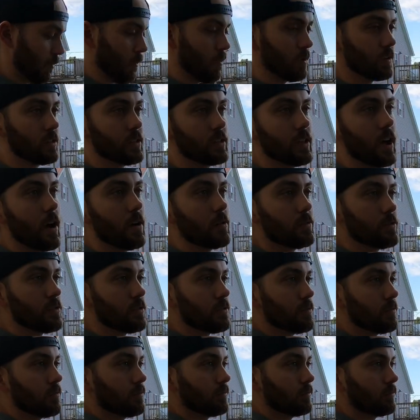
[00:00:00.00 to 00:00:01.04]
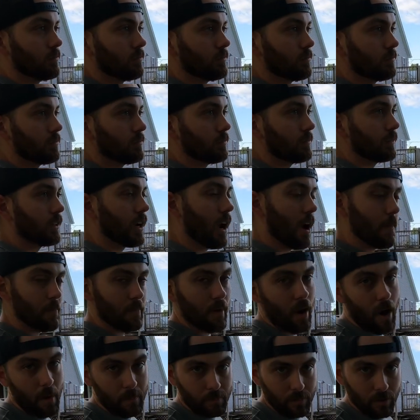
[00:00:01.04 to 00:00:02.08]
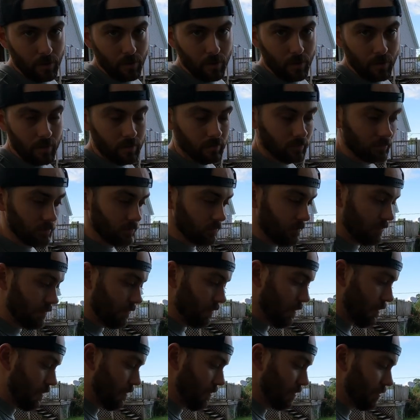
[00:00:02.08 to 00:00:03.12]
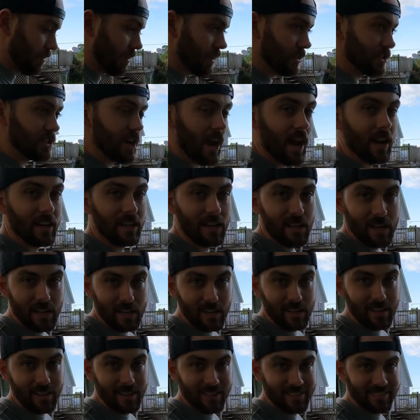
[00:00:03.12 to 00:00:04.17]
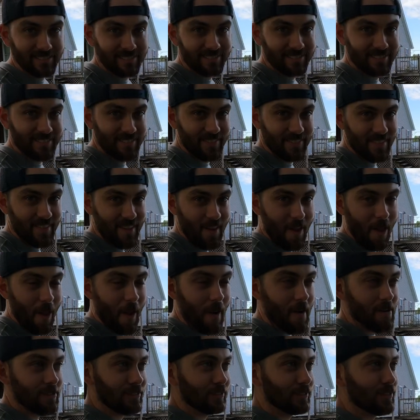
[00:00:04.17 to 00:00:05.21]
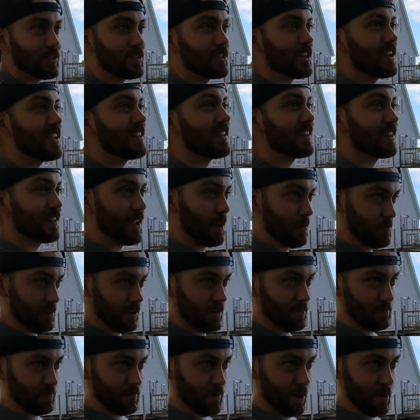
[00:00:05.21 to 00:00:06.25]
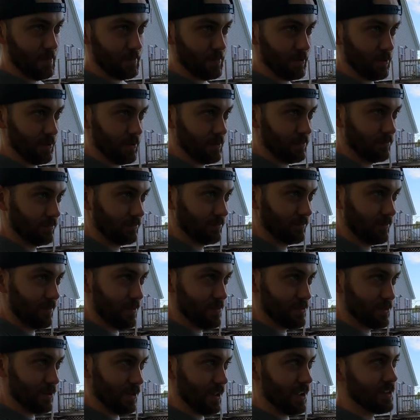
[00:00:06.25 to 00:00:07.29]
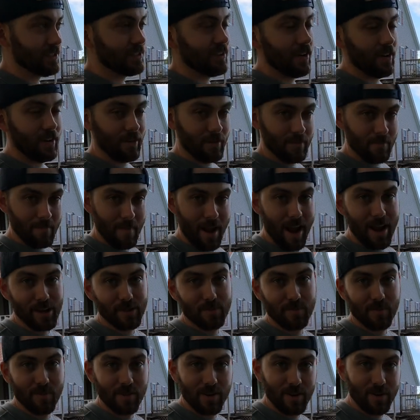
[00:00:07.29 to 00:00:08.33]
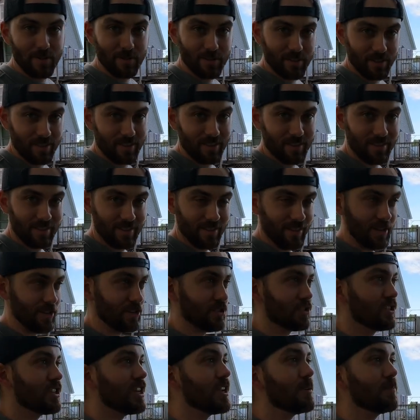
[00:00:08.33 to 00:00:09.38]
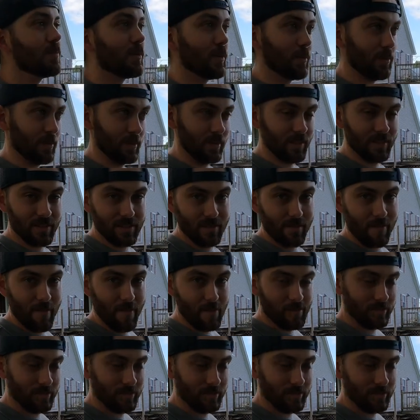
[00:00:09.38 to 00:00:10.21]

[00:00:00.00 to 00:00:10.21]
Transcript: Once those got popular, the Chinese seen that they were getting popular. So they started mass producing these cheaper ones.